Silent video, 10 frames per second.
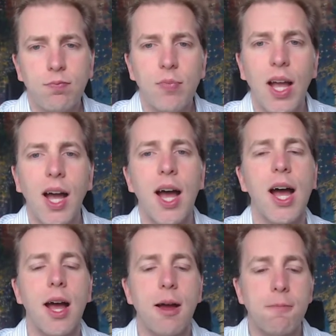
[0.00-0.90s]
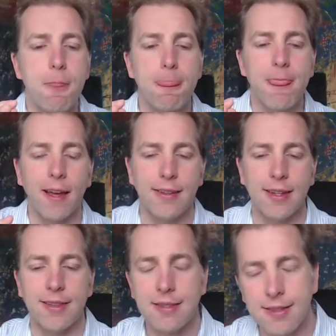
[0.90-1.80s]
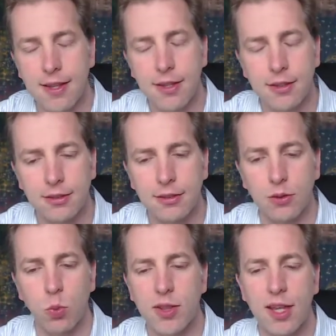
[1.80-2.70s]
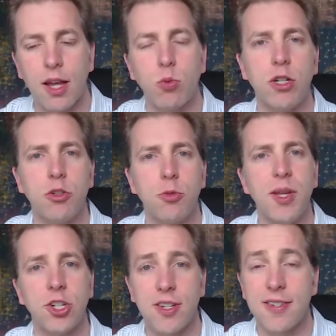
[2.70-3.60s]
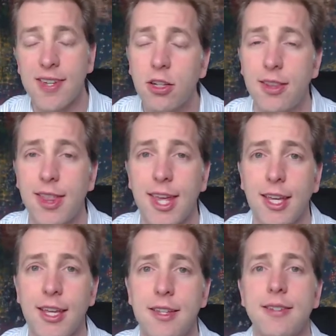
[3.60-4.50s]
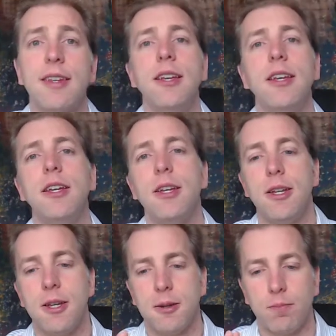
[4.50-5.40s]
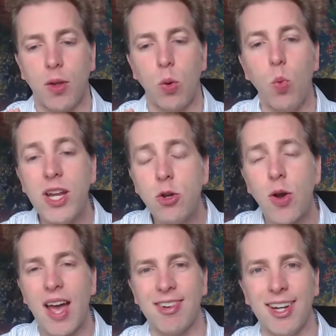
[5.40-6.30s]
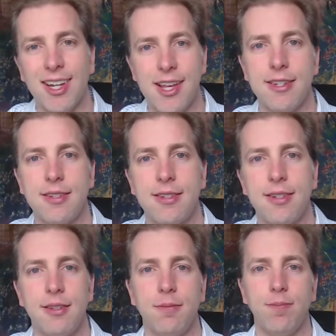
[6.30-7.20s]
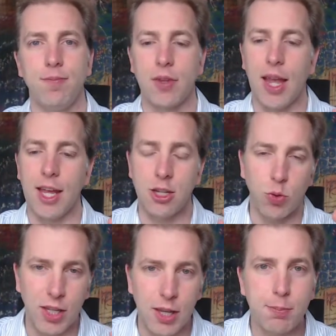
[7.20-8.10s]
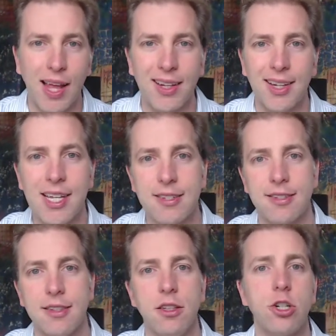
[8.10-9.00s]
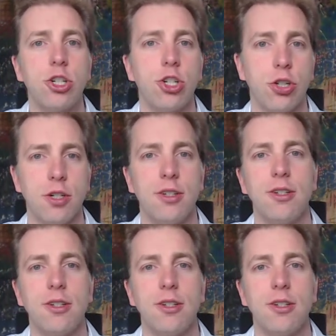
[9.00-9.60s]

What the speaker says: that's the one thing I wanted to mention. The second thing is, when you have a list and you keep that list nurtured,